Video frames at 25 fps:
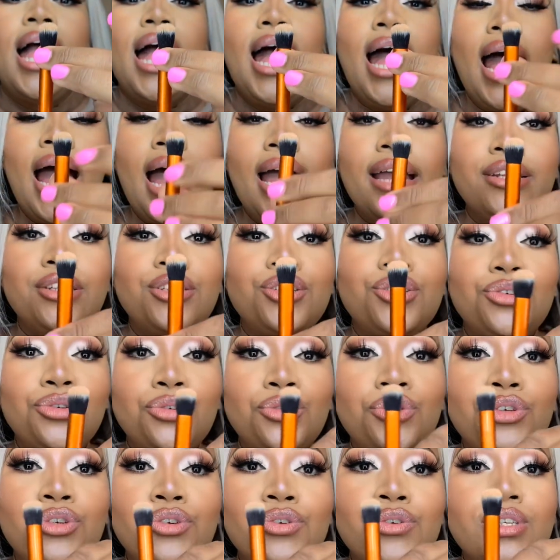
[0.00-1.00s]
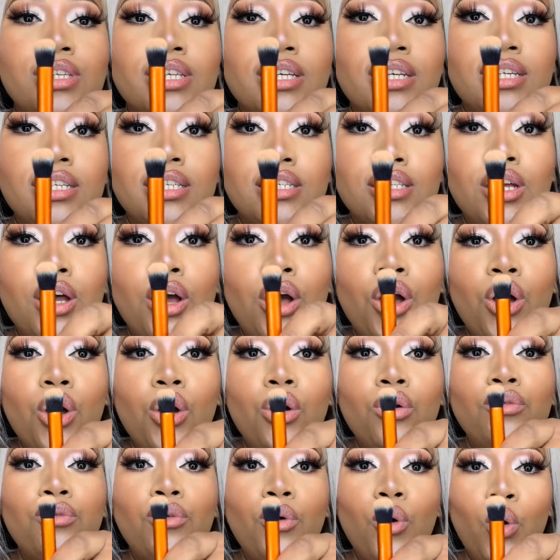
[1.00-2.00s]
I do use it
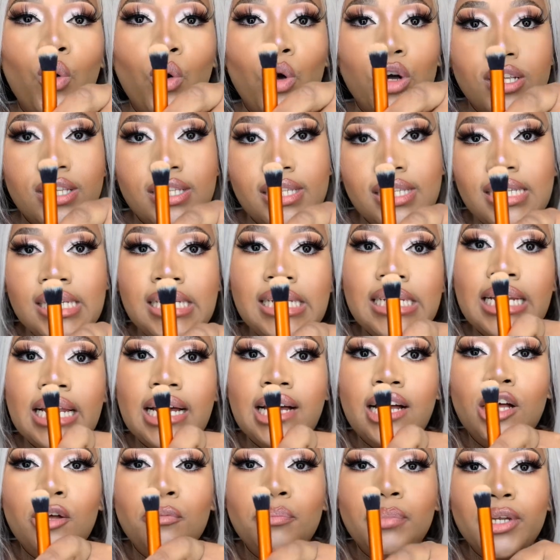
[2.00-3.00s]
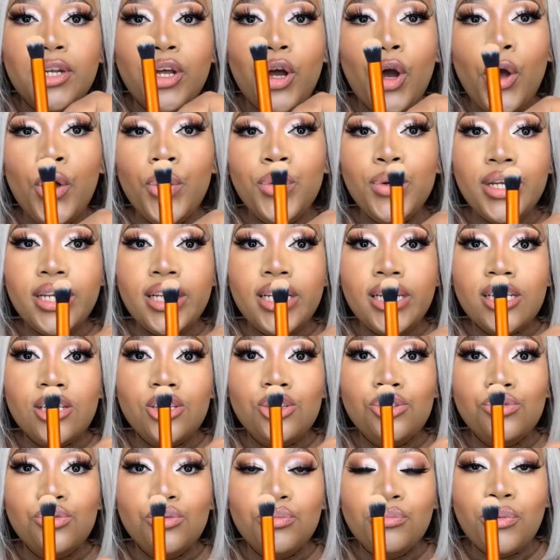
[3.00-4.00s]
for concealer, but only
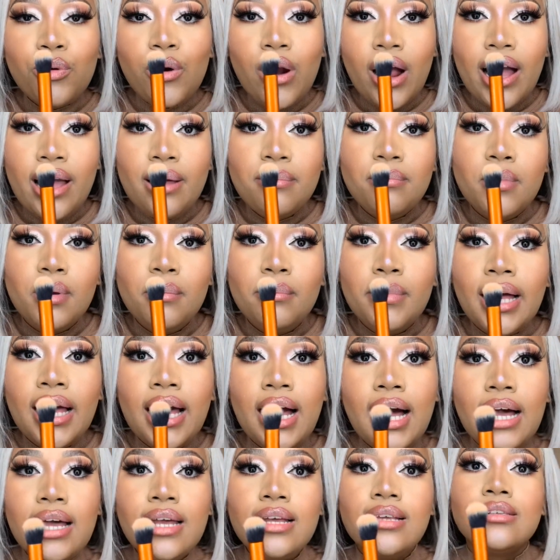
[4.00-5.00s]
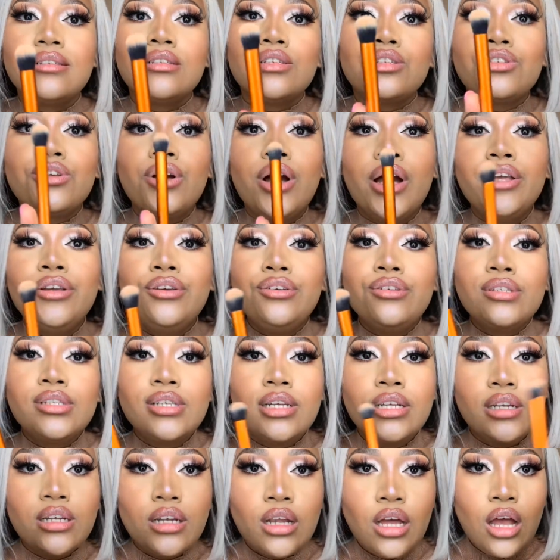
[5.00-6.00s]
to prime my eyes. So I use
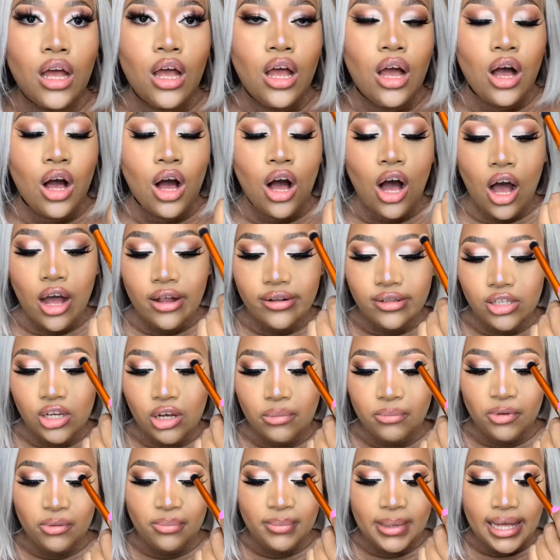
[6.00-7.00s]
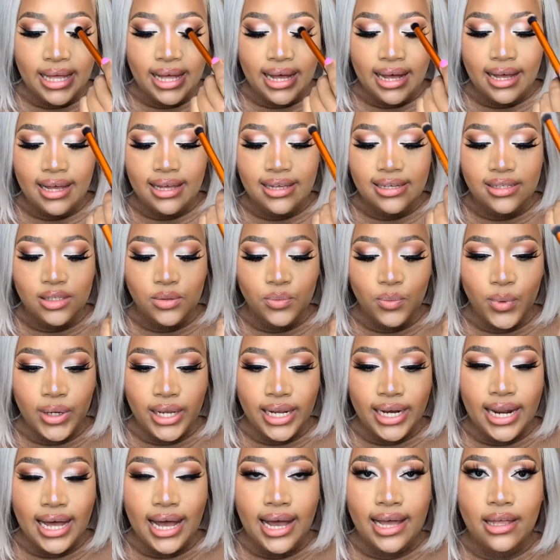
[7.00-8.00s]
it on top of my eyes
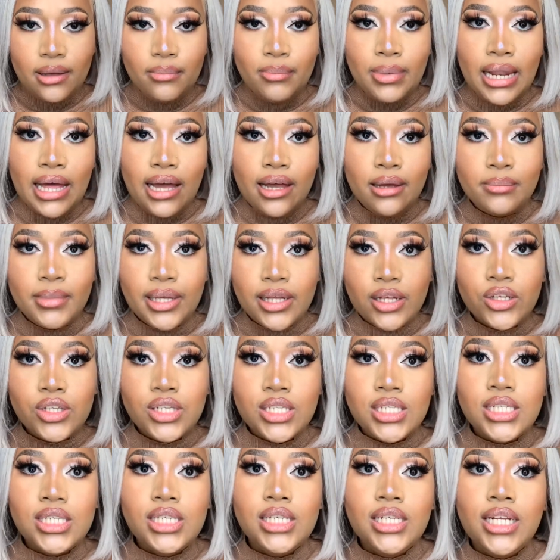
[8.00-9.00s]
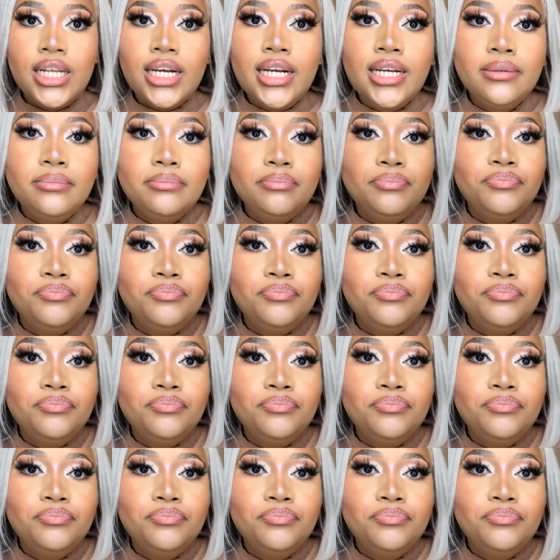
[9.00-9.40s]
when I apply my concealer.